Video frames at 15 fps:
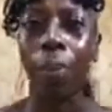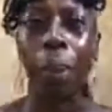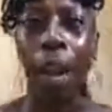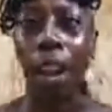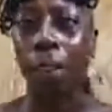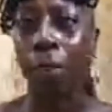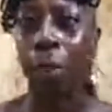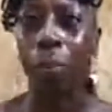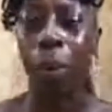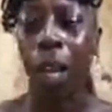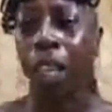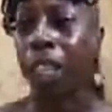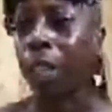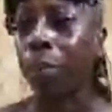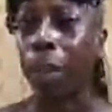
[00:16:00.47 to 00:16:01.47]
paying for
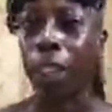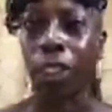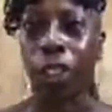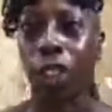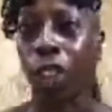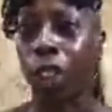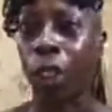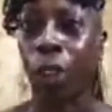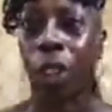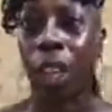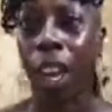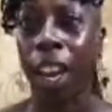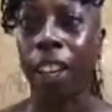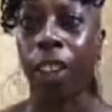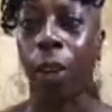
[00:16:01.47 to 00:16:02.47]
money to make sure she's
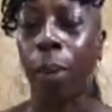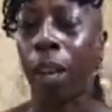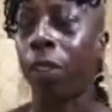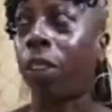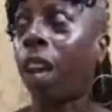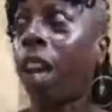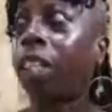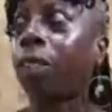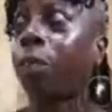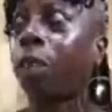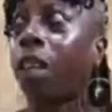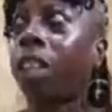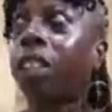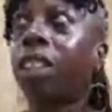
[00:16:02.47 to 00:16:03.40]
okay to go back to the hospital.